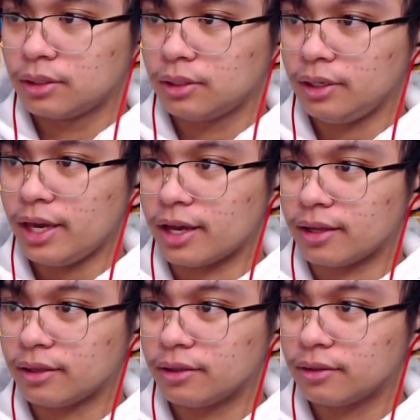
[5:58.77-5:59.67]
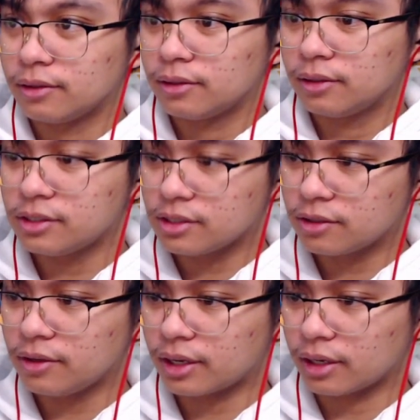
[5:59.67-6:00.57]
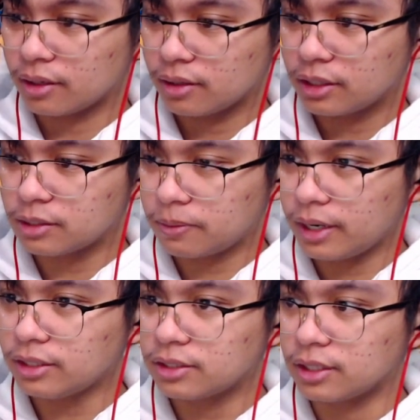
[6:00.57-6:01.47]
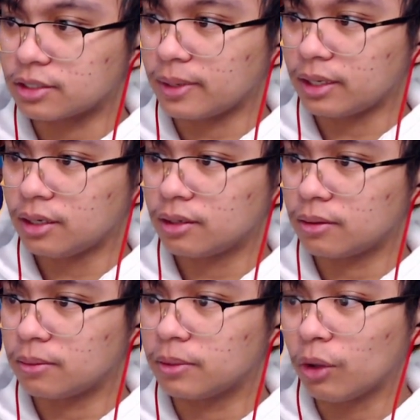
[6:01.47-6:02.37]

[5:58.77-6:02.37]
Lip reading: Yeah. Listen to Rika. Let's put an end to this, man. But no